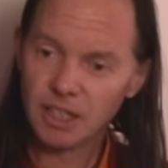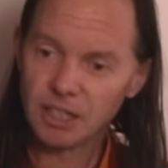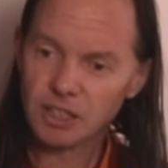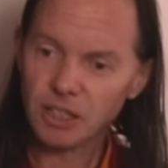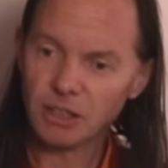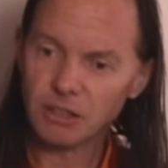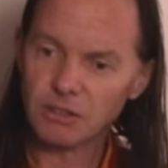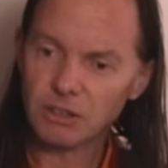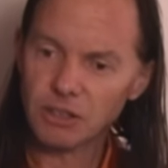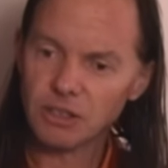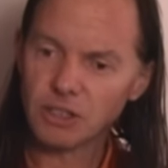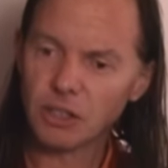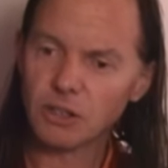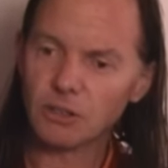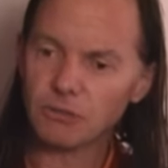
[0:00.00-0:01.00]
So,
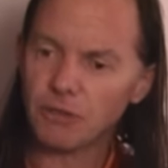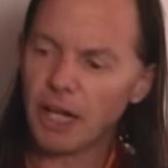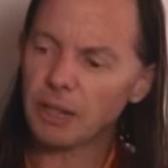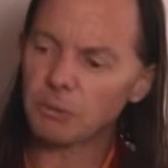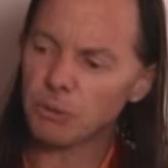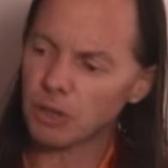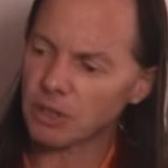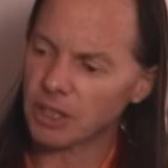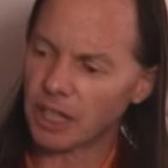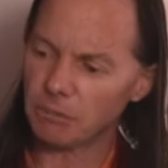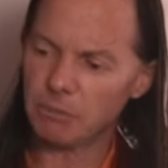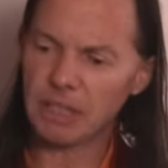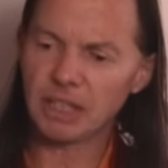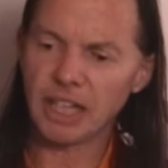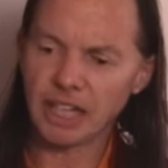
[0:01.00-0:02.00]
so you find words
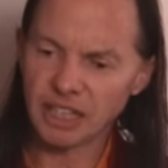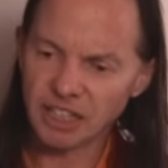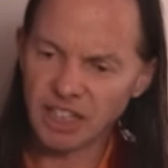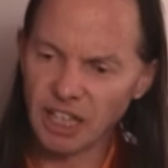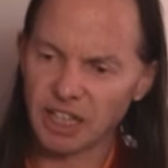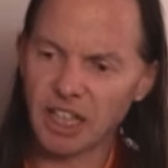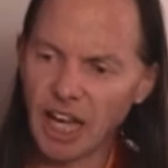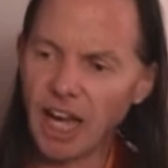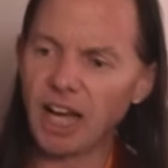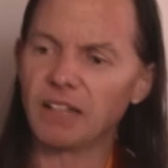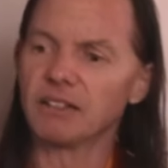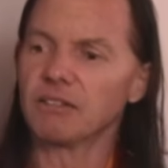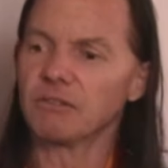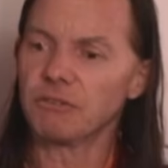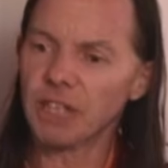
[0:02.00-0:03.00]
that mean like set
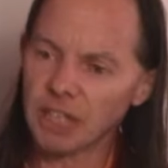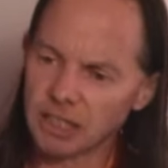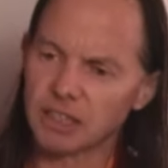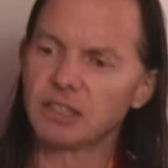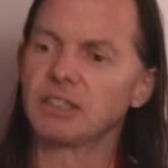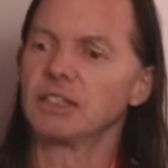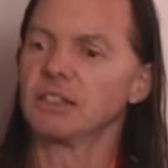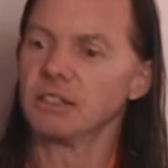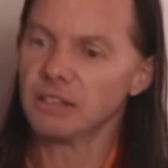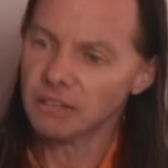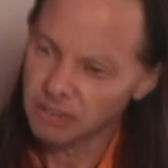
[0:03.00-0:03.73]
down, fixed,